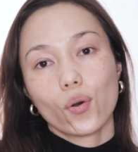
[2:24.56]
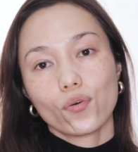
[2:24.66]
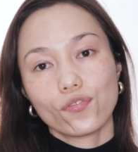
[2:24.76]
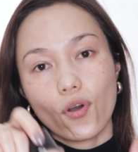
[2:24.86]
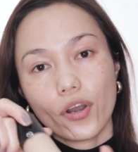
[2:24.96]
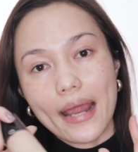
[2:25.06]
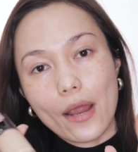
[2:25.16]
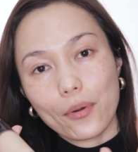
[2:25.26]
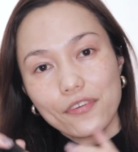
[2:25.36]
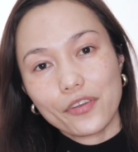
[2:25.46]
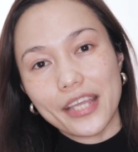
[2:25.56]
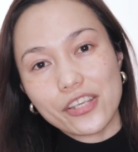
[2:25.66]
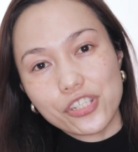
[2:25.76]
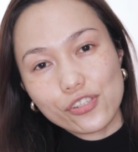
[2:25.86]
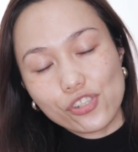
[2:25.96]
For our
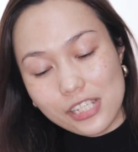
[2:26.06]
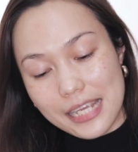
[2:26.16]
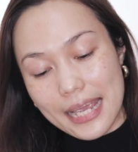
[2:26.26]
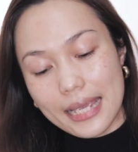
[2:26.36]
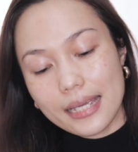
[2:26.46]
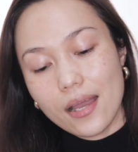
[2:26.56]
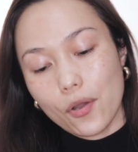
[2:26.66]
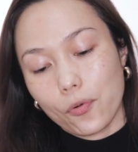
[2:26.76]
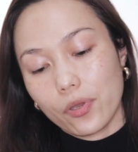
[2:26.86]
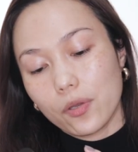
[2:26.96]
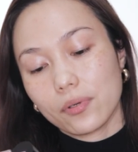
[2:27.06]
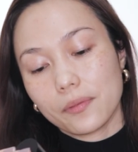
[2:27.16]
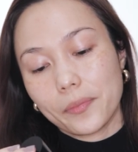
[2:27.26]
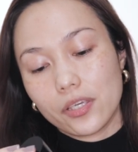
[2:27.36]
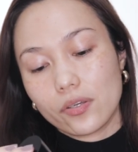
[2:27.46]
foundation today, we
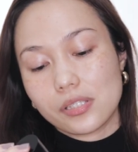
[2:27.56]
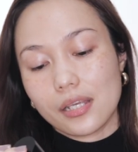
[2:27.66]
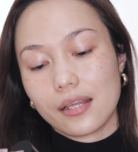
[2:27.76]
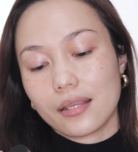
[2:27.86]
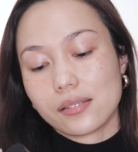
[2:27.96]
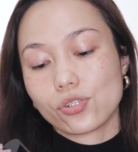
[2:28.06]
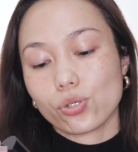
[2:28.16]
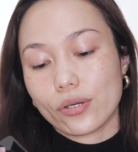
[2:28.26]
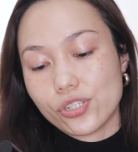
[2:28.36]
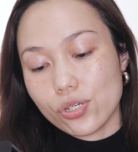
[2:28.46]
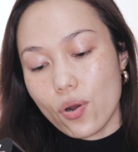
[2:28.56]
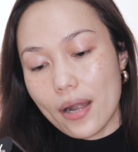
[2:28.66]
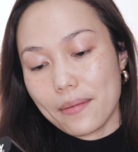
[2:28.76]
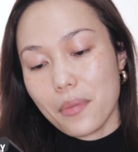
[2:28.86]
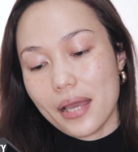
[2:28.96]
will be using this Giorgio
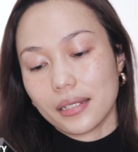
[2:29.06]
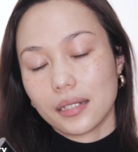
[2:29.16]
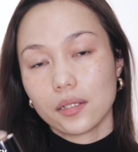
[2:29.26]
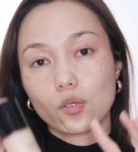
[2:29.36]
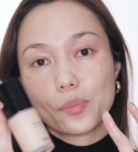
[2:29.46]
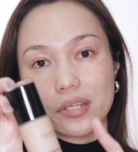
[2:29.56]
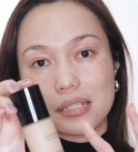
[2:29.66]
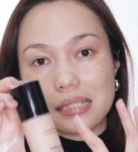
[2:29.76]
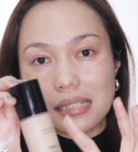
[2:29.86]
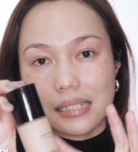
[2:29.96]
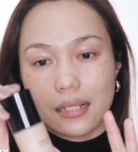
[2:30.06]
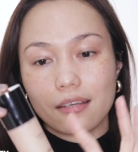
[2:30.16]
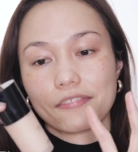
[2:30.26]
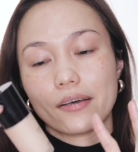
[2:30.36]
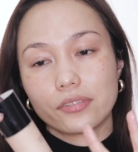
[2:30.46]
Armani Luminous
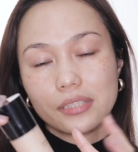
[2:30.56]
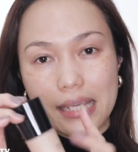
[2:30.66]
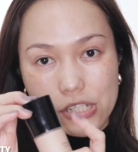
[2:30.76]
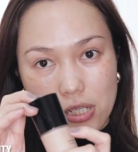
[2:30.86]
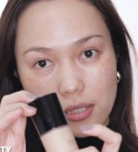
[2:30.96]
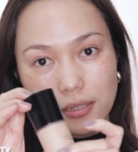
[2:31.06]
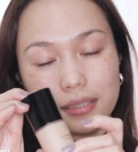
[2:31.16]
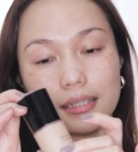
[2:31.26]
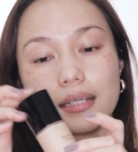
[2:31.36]
Silk Foundation.